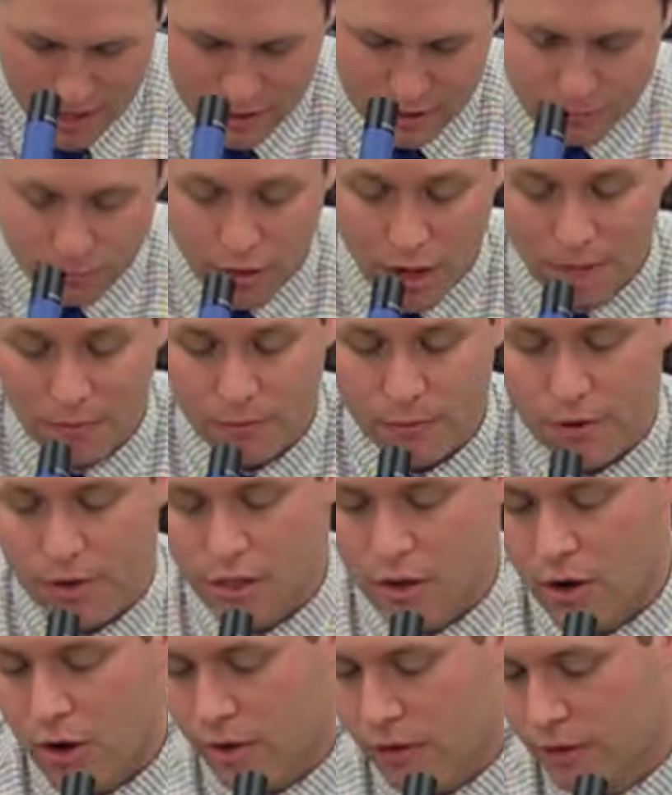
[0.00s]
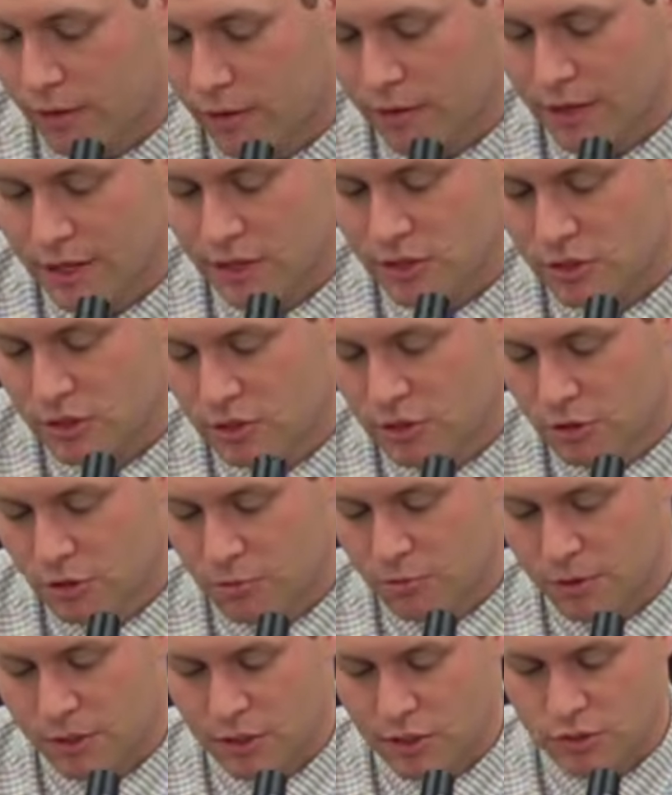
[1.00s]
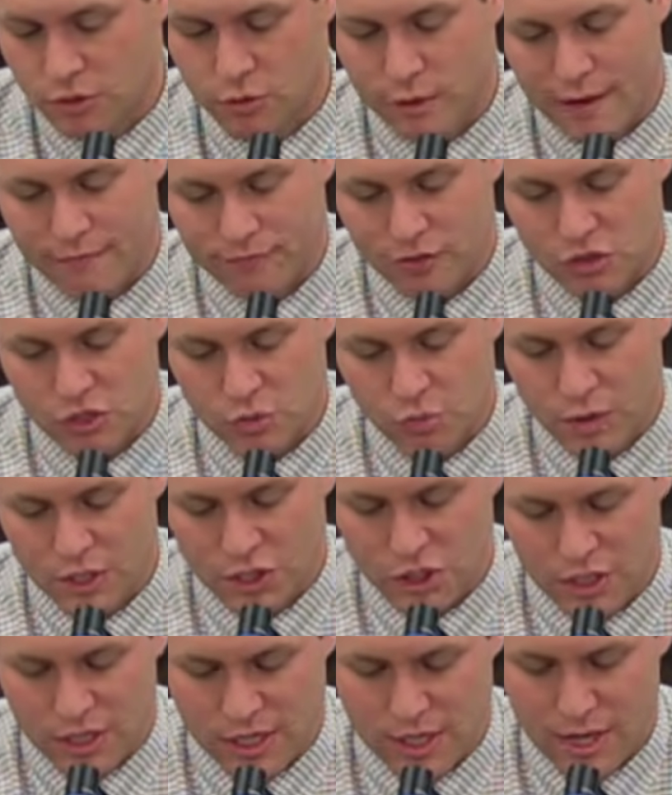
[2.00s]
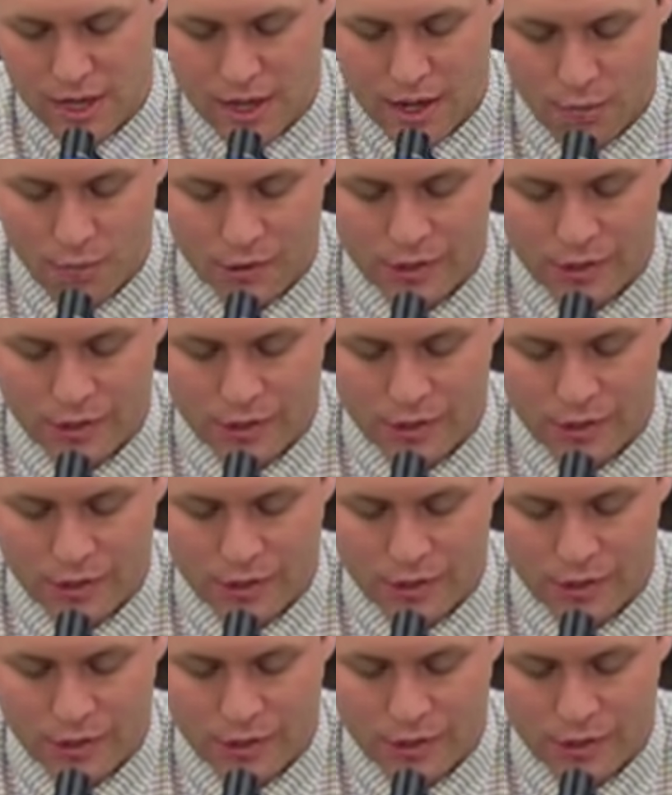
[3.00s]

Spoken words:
and it's probably one of the harder things to do because you have to switch it